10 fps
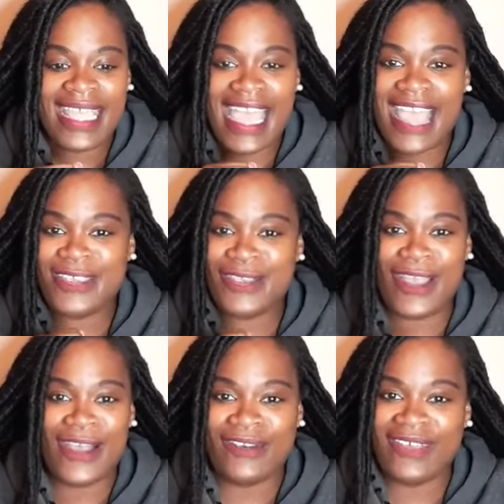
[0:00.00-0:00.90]

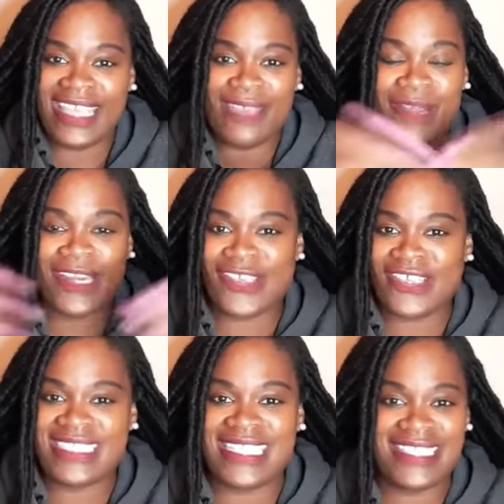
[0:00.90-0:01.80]
And get one of your
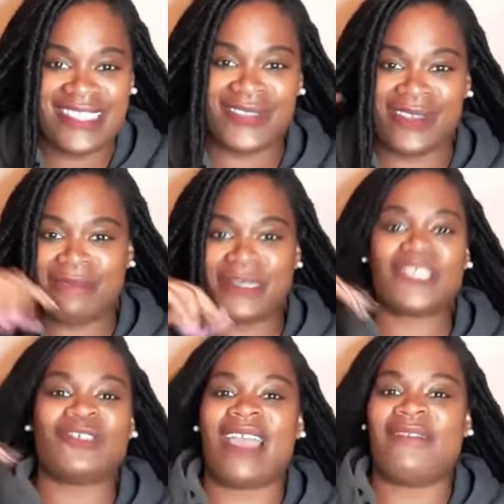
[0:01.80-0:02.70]
assistants or the
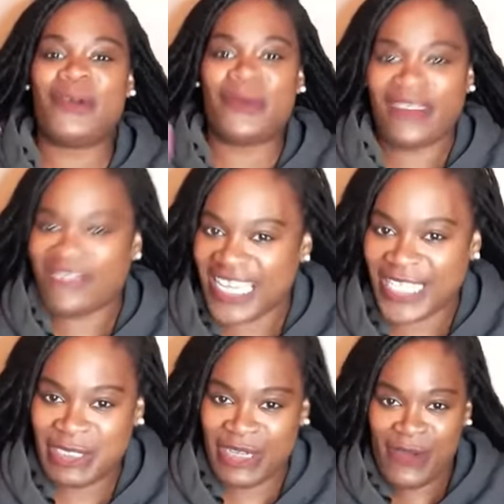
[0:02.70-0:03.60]
bus driver, whoever,
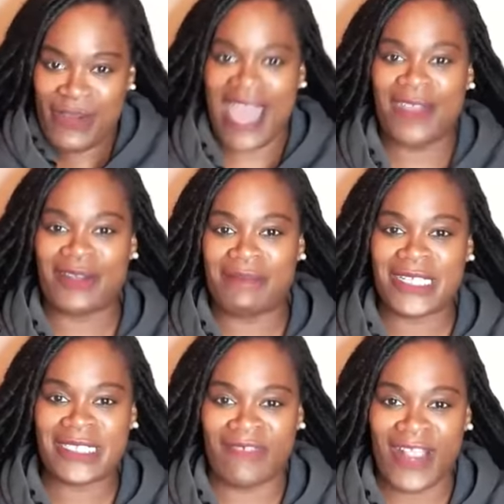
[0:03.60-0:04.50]
let you know who got on the
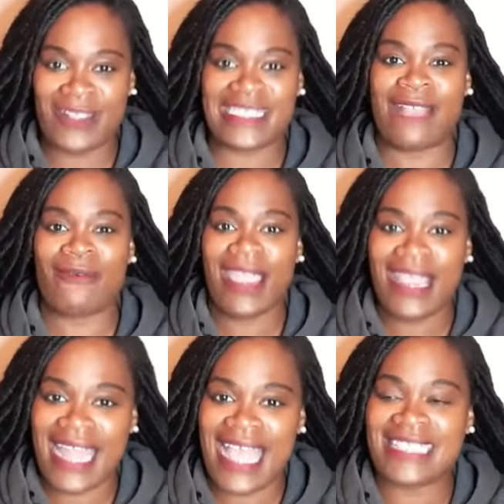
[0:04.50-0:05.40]
bus first. And
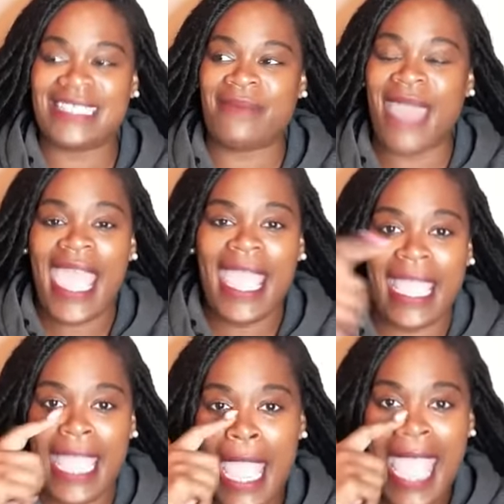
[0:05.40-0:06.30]
recognize them.
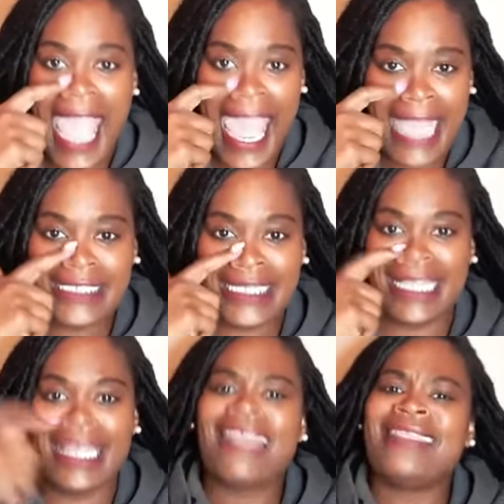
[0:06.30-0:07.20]
Hey,
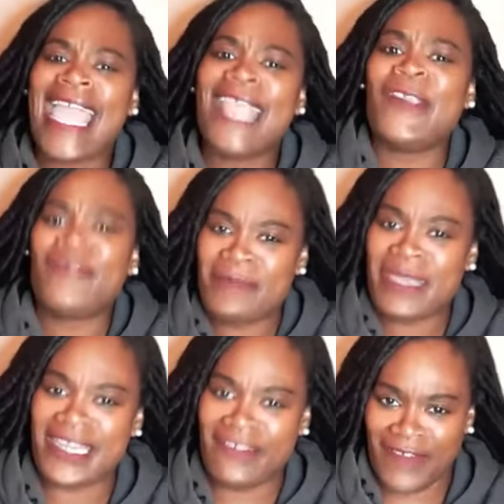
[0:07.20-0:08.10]
Ashley, thank you for
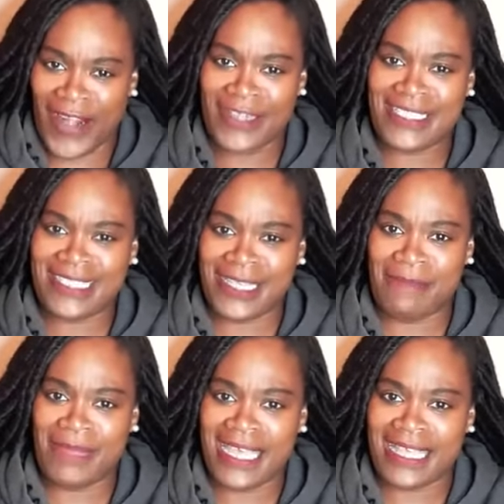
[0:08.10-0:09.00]
being the first to the
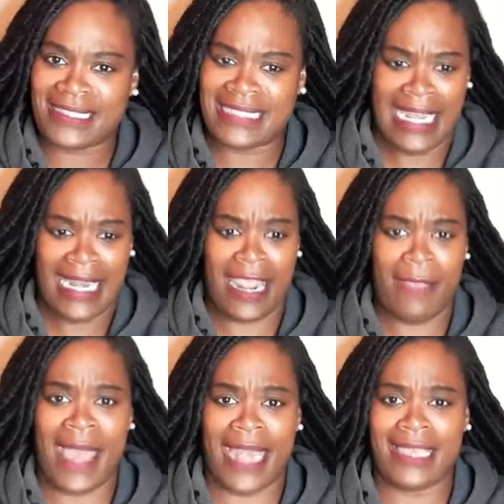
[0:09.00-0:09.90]
bus. And then
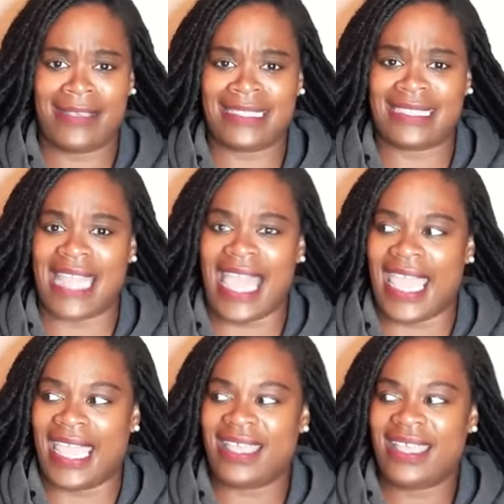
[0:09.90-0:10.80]
everybody else is
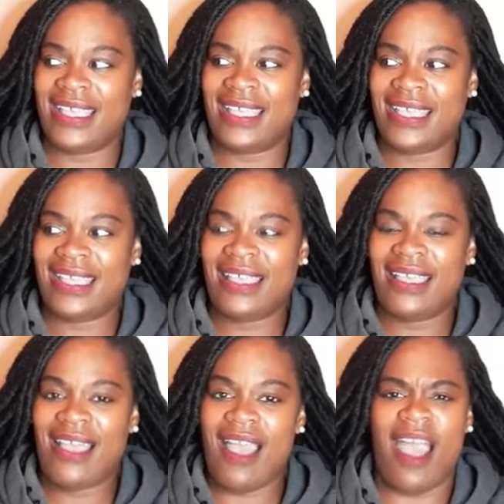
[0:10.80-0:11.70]
like,
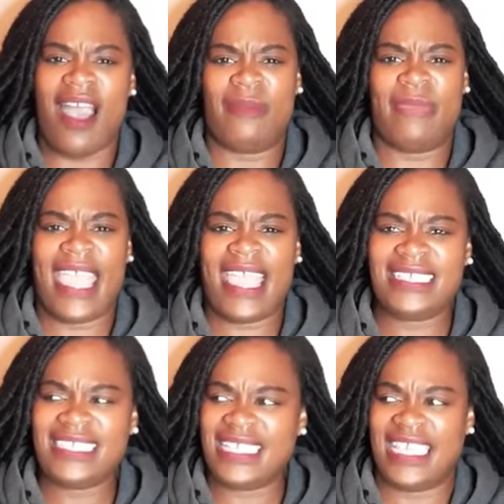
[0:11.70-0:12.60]
oh
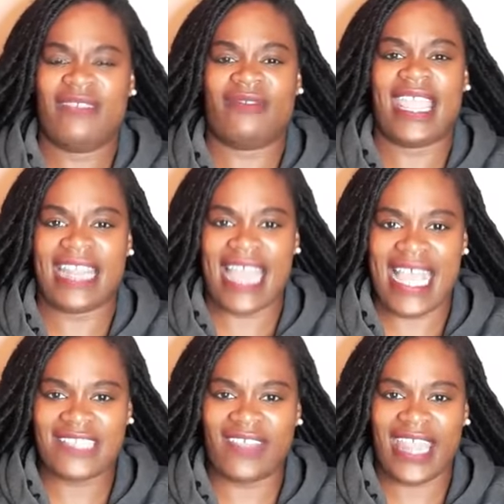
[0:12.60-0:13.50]
man, she getting
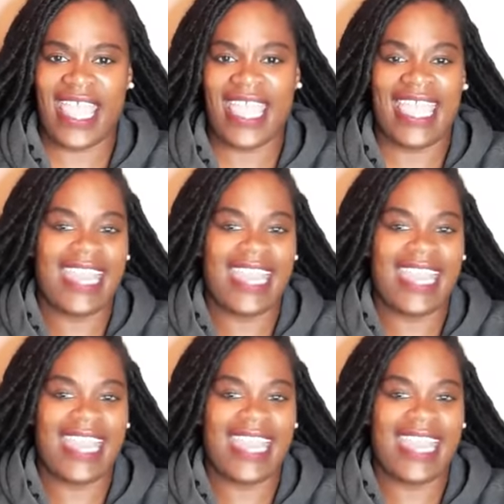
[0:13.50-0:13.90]
recognized for that.